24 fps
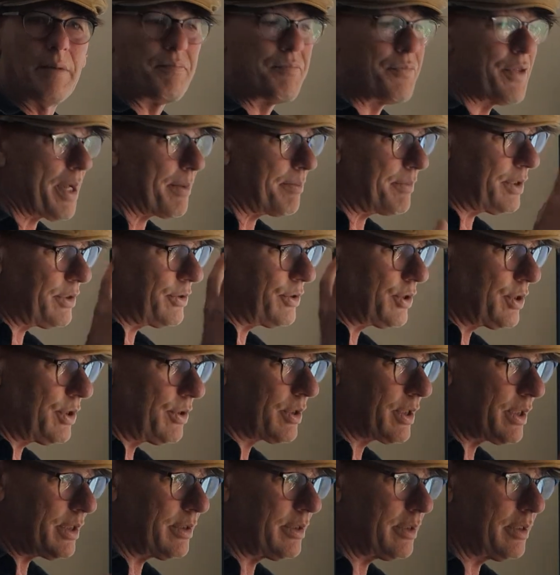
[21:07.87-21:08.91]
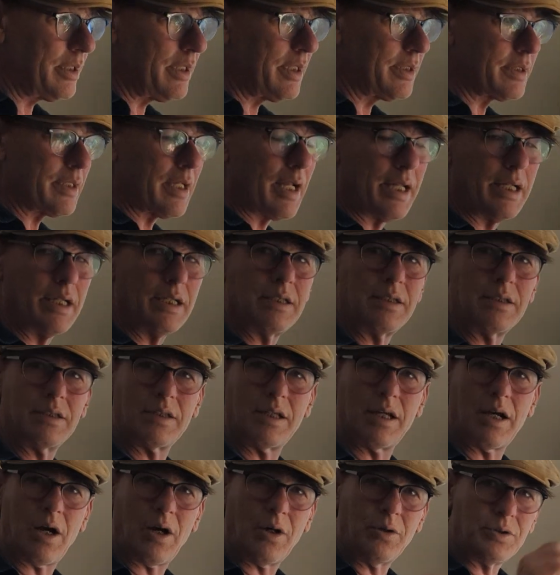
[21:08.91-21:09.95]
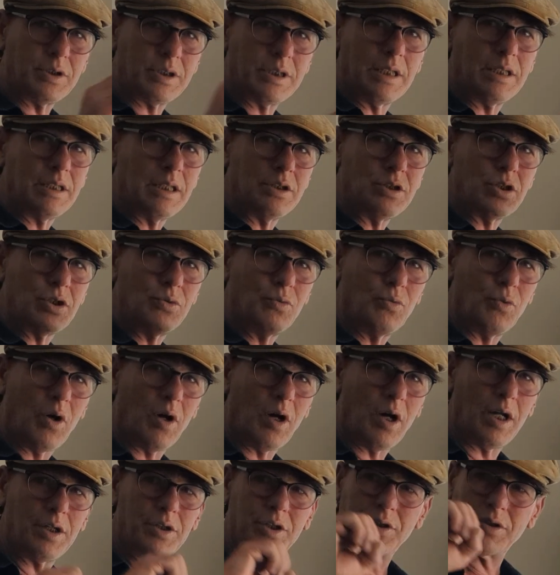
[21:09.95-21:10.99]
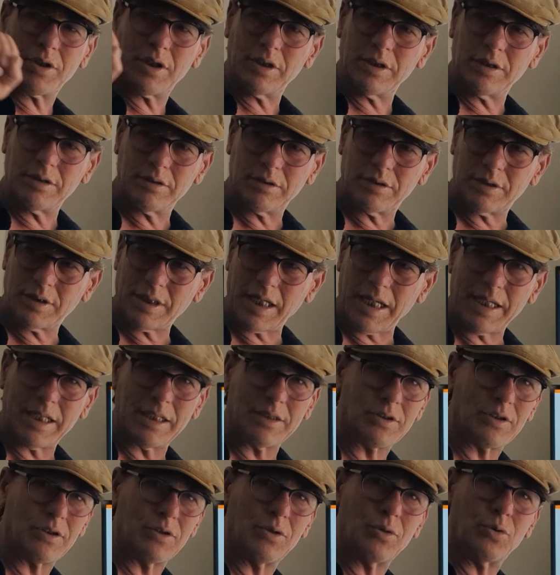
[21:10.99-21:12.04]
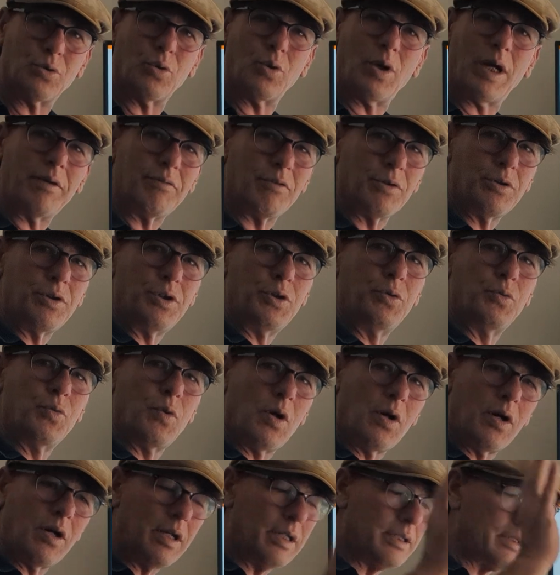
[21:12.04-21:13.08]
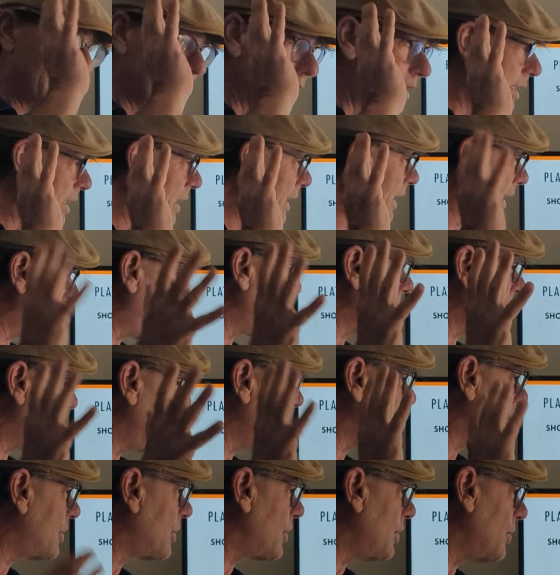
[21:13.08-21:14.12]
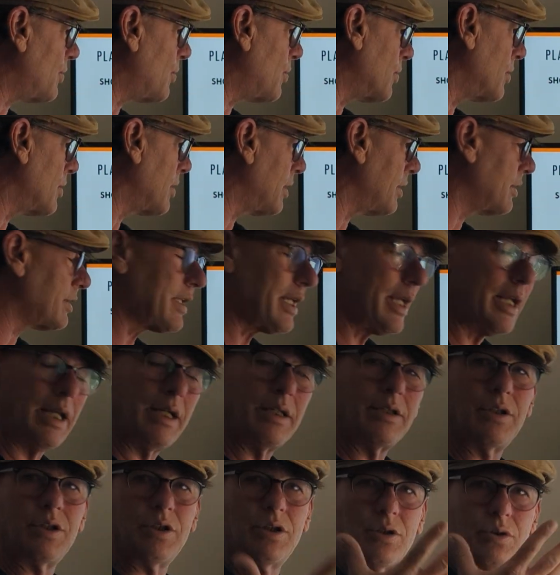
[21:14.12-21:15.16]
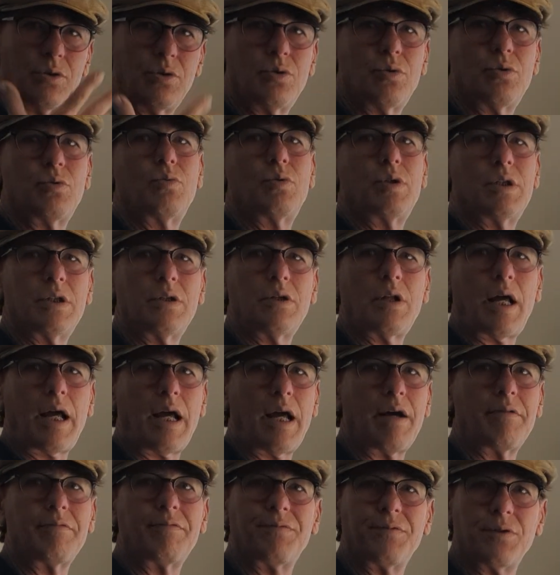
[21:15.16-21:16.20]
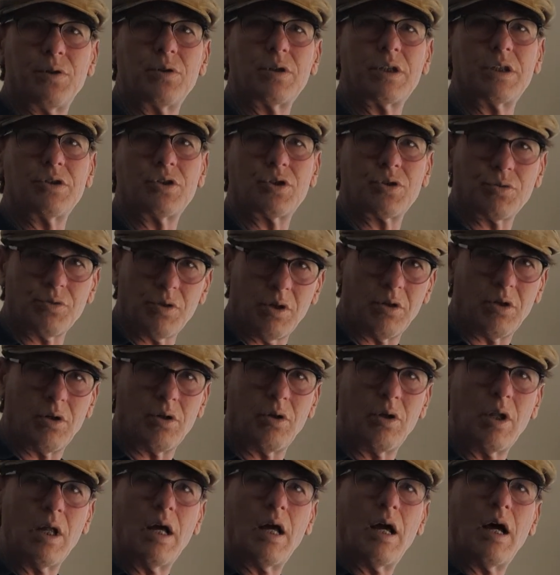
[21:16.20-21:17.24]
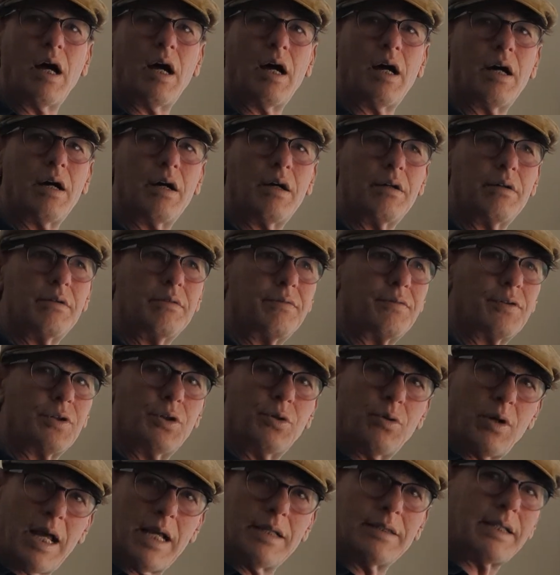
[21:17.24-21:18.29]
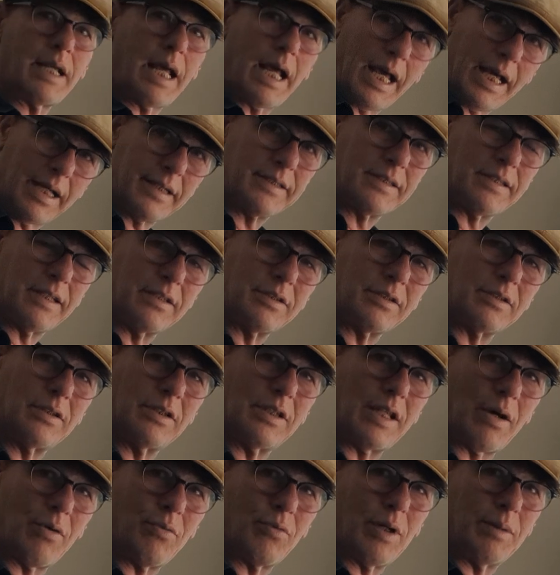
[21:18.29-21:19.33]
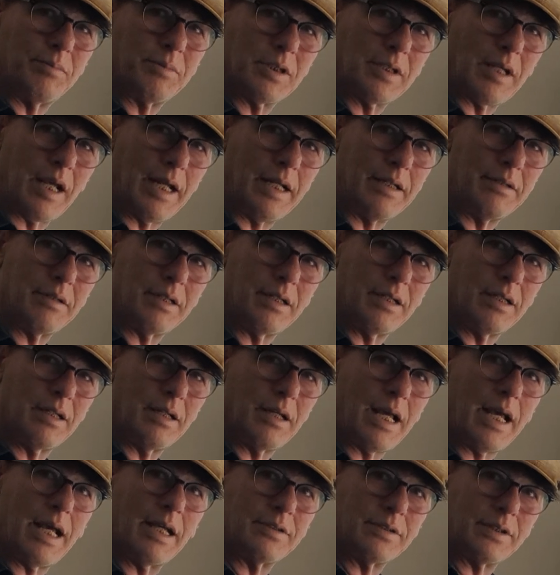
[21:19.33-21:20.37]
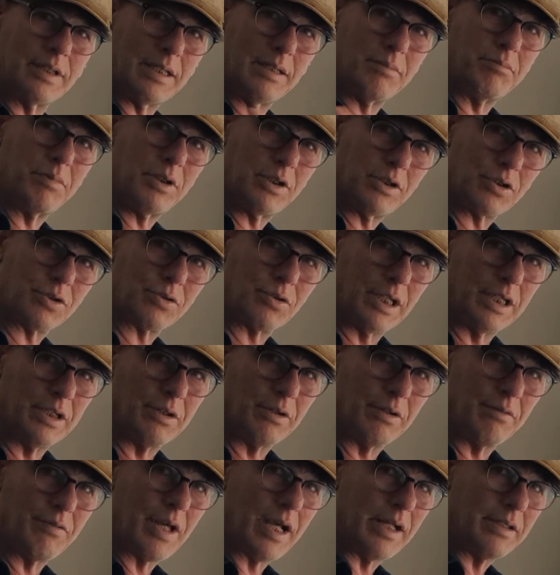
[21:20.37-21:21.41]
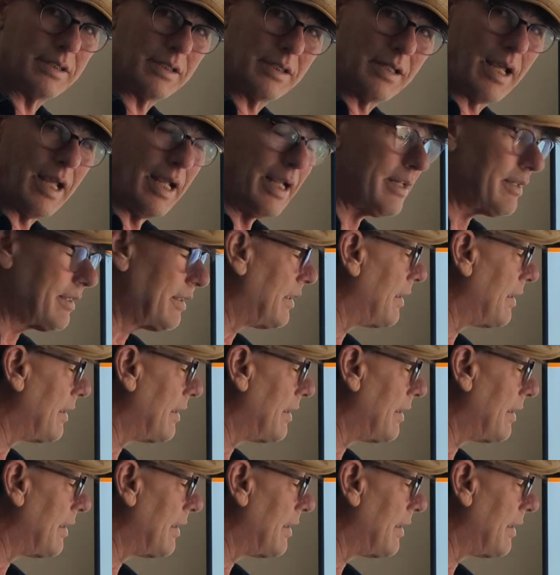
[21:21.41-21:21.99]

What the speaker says: That means you can assign it the hosting that you want. You could take it to whoever you want. It is yours, and you will have full control of who has access to that website as the administrator of that site.